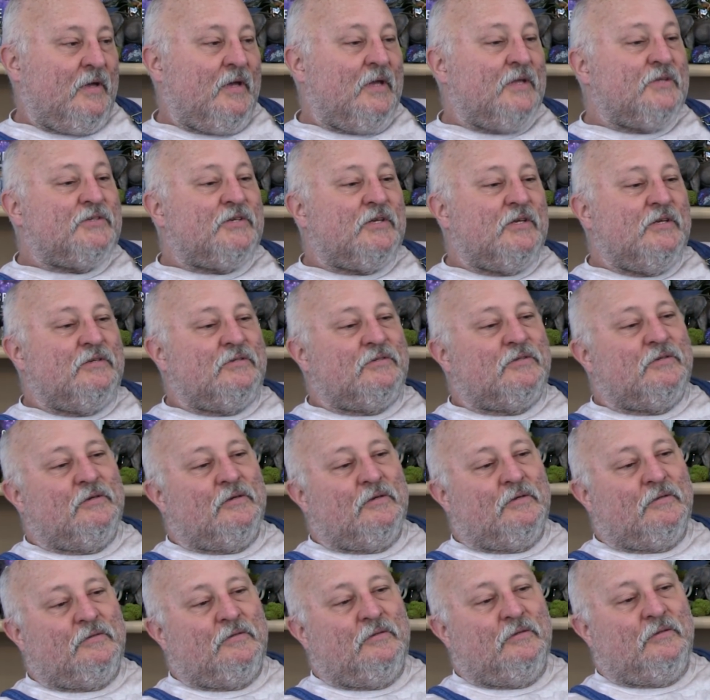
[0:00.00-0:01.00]
it's
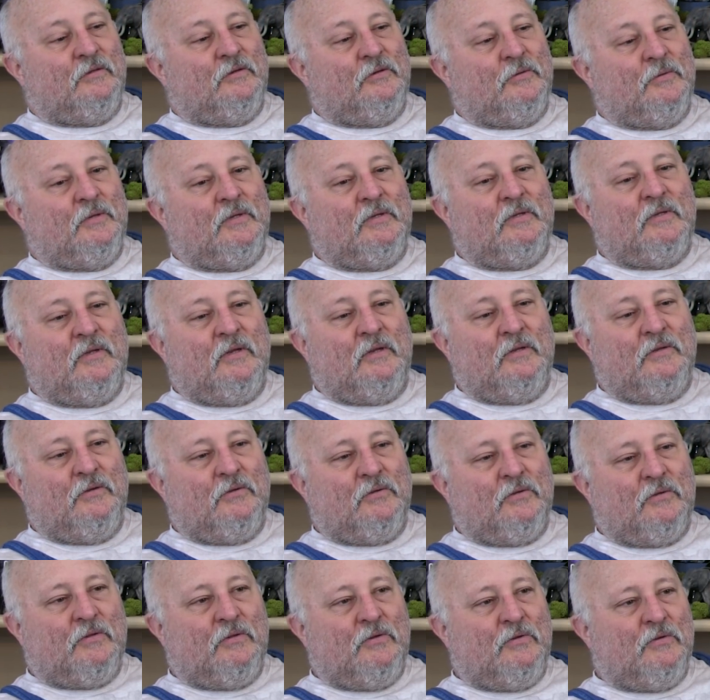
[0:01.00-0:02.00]
easier to do it than
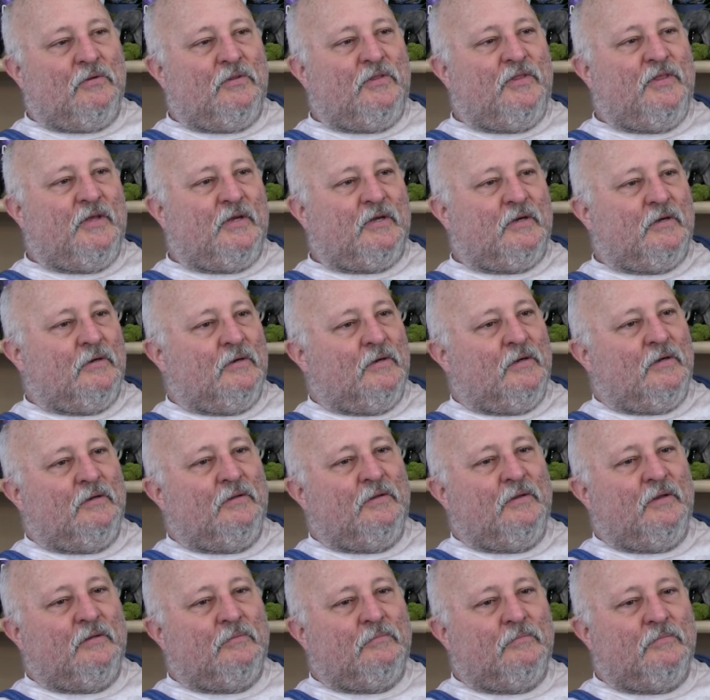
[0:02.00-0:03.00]
you're, you're thicker. I
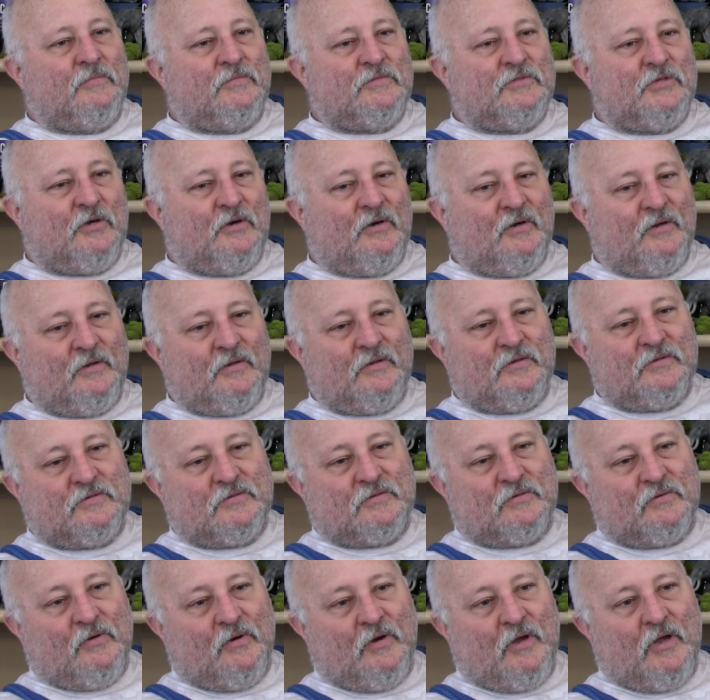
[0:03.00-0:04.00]
don't know, it's hard to
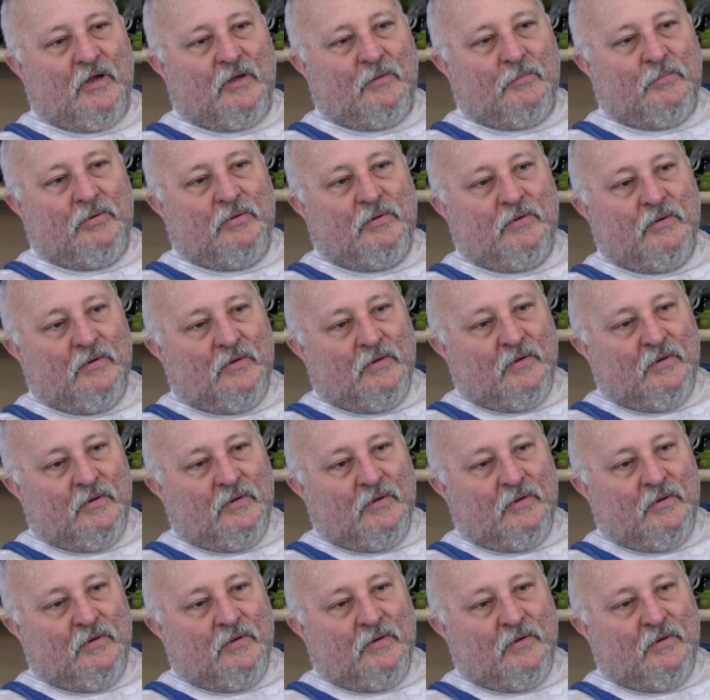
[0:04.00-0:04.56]
describe.